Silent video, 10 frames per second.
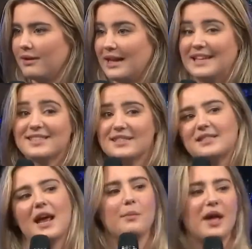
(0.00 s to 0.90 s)
He's the
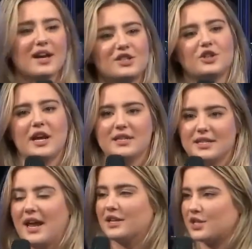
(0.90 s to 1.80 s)
same yesterday,
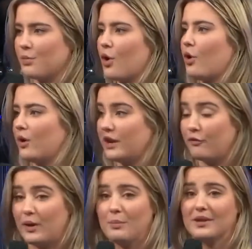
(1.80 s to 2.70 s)
today, and tomorrow. And
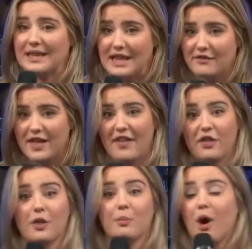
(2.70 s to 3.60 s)
if we believe that,
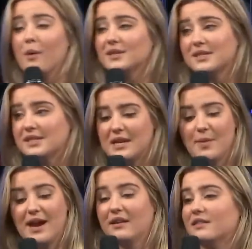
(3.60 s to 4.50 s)
then the promises he
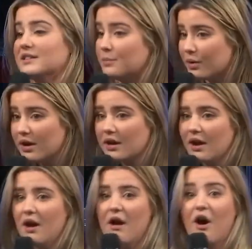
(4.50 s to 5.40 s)
made in this book
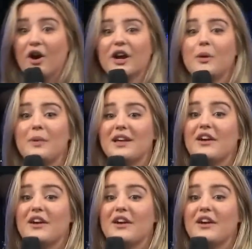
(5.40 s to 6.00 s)
are going to be